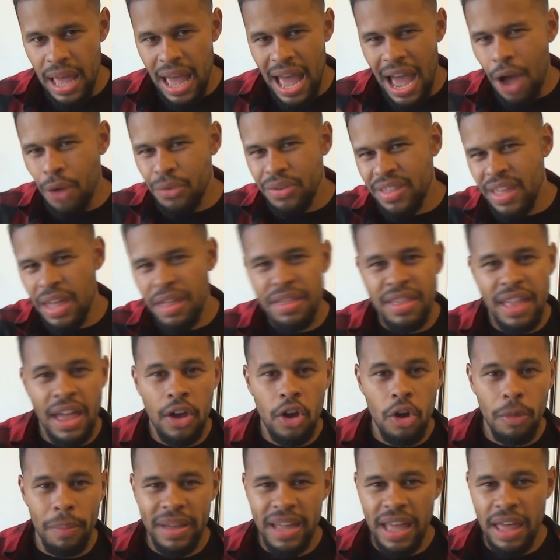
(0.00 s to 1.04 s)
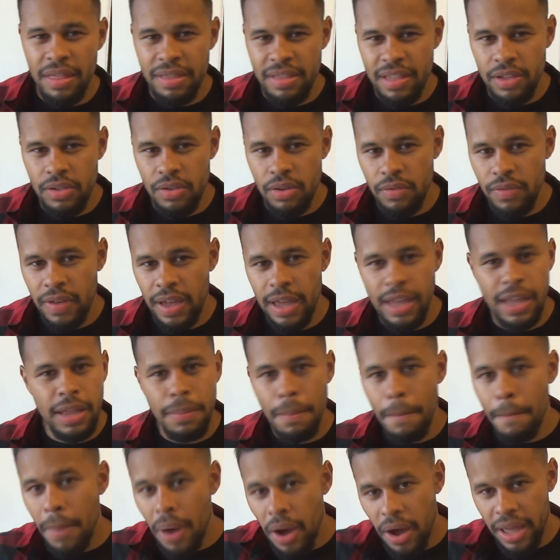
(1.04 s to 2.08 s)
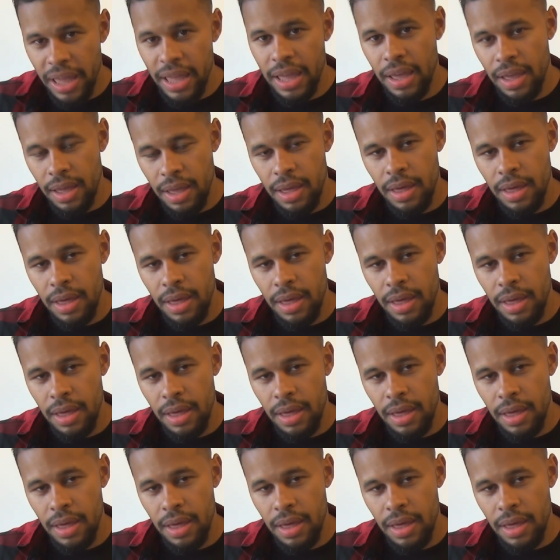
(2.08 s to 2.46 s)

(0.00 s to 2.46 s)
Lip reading: How do they stack up against each other in my